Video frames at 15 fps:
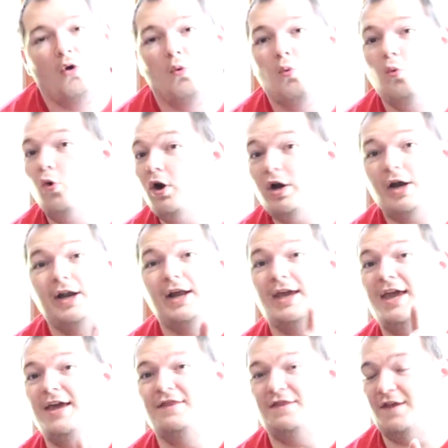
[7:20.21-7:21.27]
We're gonna
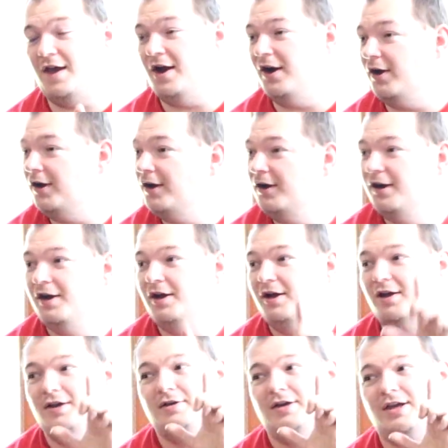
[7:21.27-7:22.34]
get there,
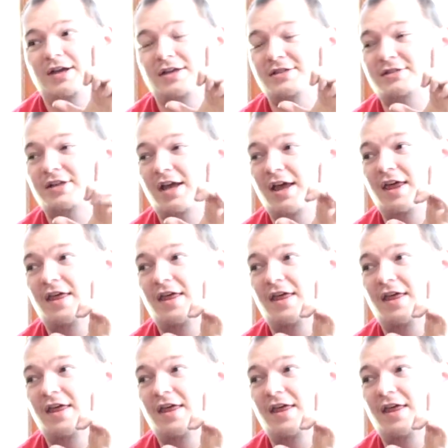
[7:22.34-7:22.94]
because